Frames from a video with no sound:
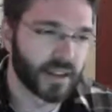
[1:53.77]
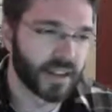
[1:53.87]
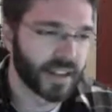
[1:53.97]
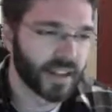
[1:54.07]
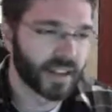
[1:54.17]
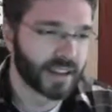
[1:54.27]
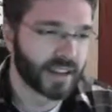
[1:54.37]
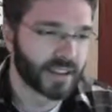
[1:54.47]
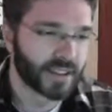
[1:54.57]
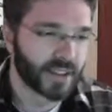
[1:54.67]
And, and
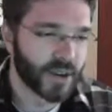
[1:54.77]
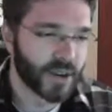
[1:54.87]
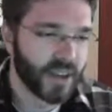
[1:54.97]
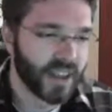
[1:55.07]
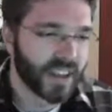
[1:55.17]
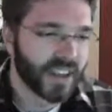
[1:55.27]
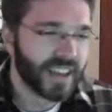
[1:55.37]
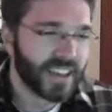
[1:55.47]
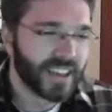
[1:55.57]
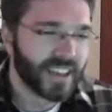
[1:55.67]
uh, so,
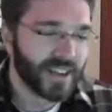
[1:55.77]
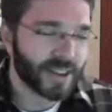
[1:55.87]
you know,